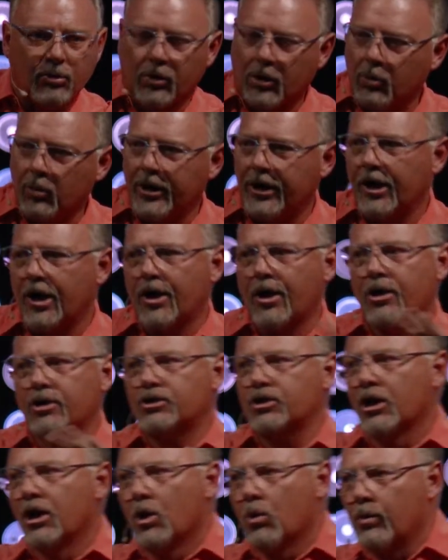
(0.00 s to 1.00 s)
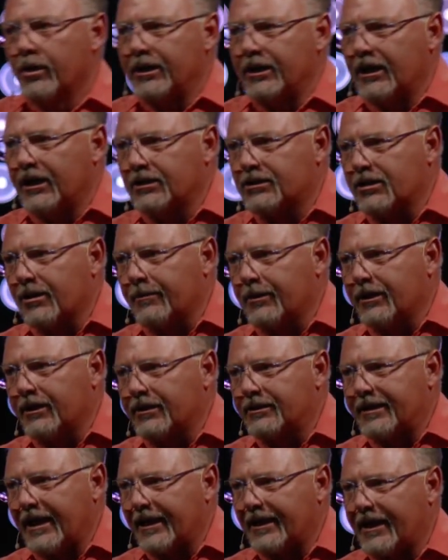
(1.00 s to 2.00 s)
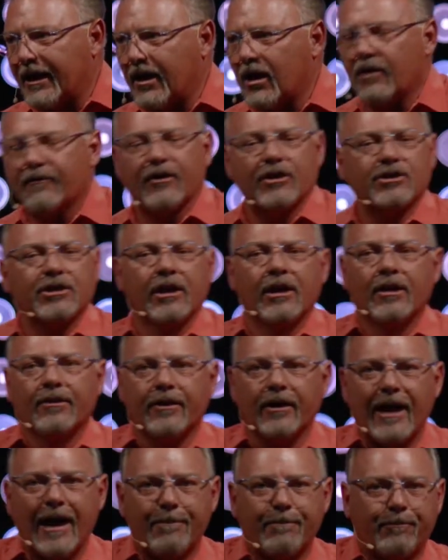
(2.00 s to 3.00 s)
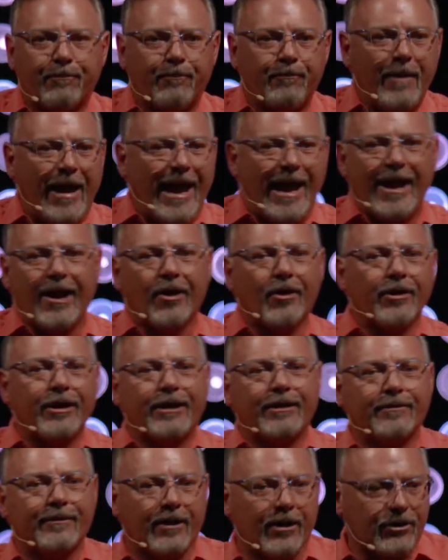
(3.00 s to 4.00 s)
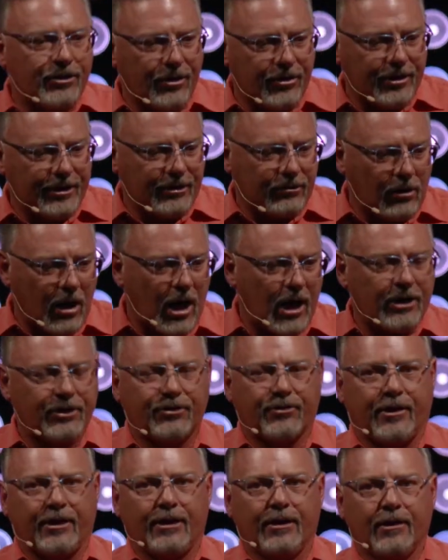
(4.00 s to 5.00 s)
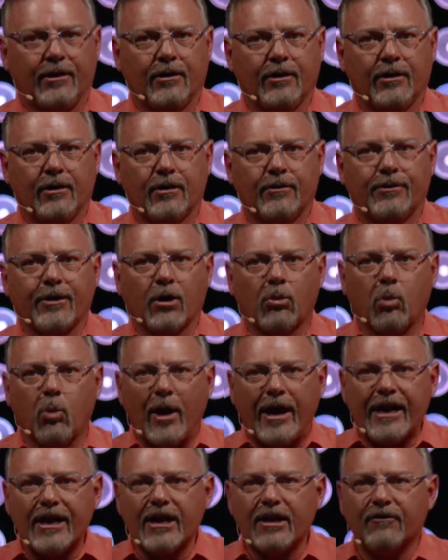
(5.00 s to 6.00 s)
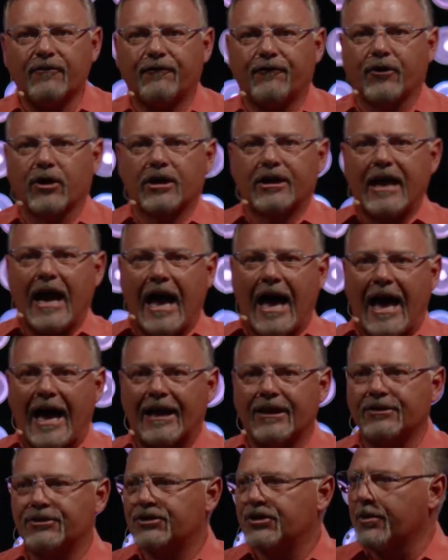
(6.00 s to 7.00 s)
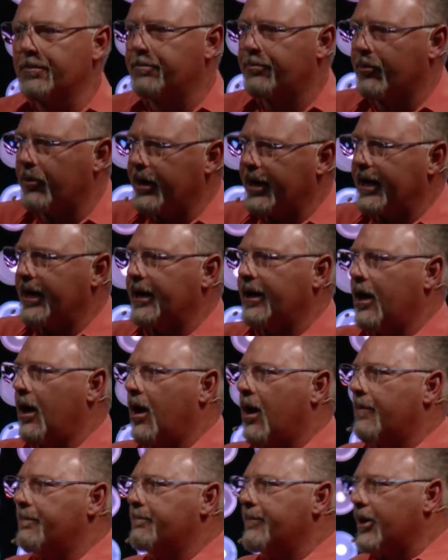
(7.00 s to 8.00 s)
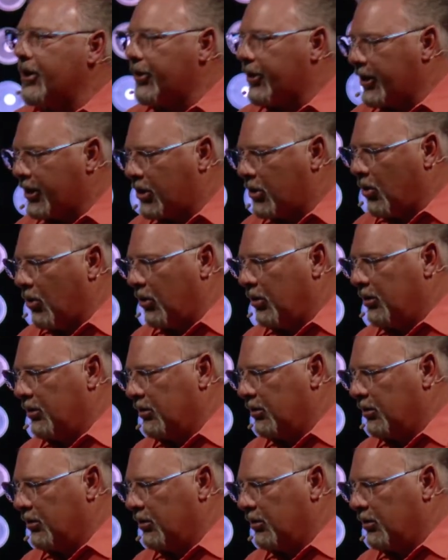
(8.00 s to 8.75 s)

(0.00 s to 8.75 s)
we're widows. We need somebody to take care of us. They're not airing their dirty laundry. They're waiting for God to bring a miracle.